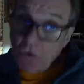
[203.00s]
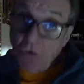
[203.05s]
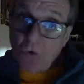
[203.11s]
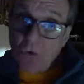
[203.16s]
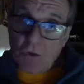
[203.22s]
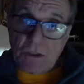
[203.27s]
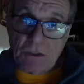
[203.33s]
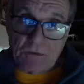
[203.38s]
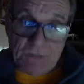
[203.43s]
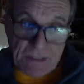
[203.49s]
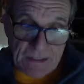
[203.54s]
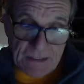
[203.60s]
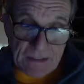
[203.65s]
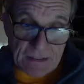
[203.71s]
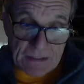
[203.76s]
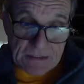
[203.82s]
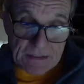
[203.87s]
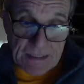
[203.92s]
Your
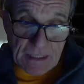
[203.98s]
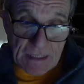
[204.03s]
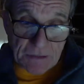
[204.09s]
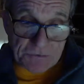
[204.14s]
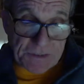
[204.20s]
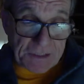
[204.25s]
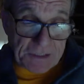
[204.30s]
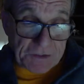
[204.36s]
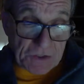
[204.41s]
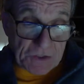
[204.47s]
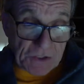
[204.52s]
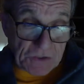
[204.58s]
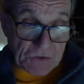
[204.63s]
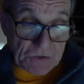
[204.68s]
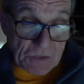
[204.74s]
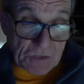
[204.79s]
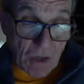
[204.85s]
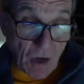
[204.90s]
career has now reached
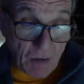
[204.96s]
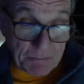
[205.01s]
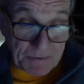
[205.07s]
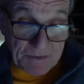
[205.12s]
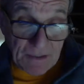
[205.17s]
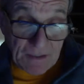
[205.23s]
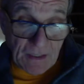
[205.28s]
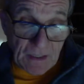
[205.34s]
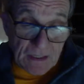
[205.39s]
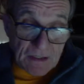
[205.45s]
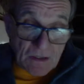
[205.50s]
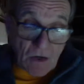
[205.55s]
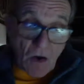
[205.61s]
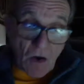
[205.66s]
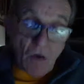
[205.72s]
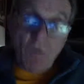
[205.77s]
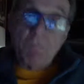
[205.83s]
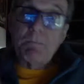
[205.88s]
its top.
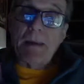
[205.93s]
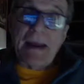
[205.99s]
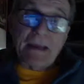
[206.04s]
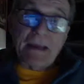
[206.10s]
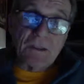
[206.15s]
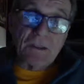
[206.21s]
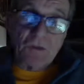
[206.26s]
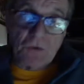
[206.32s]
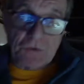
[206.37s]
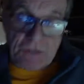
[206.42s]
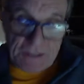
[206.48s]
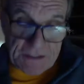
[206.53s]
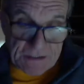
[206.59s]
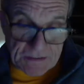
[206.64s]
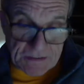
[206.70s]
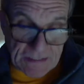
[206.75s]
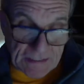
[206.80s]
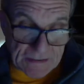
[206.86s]
Go back and
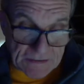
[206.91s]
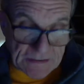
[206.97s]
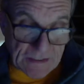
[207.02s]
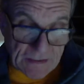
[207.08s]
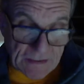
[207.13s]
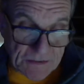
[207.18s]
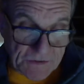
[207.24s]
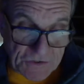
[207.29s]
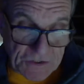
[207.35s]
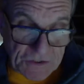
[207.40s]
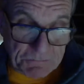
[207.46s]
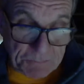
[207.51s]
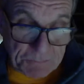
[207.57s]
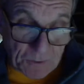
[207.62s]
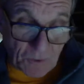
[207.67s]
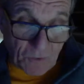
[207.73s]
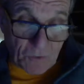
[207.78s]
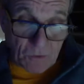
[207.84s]
grease that
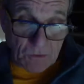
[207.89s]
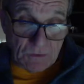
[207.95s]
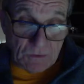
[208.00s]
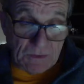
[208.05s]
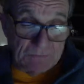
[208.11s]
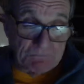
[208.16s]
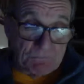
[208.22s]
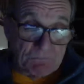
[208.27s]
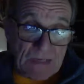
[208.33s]
dancing pole,